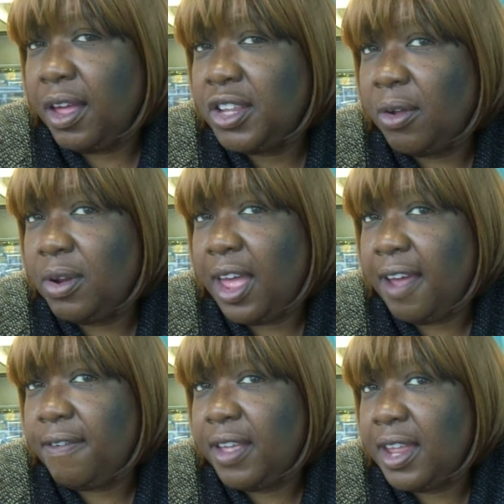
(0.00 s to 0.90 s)
I don't
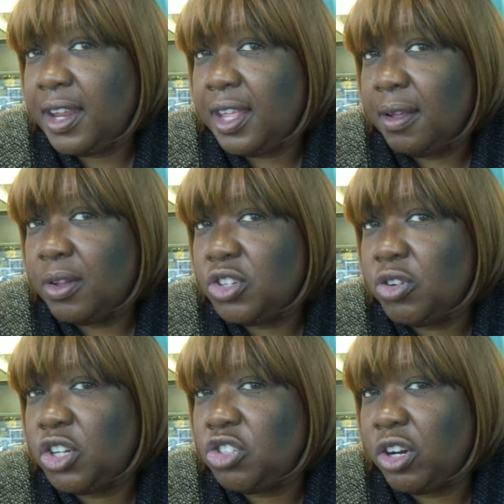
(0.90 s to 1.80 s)
have any
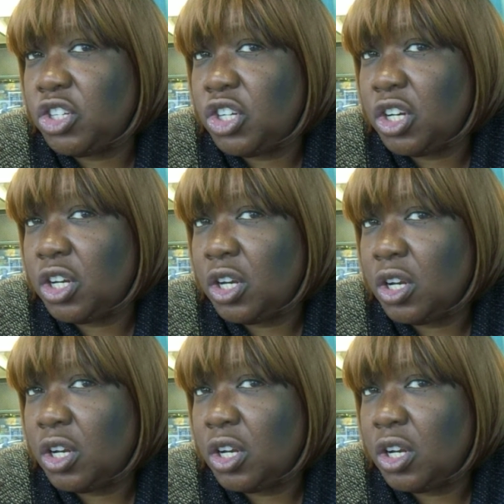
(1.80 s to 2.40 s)
jurisdiction.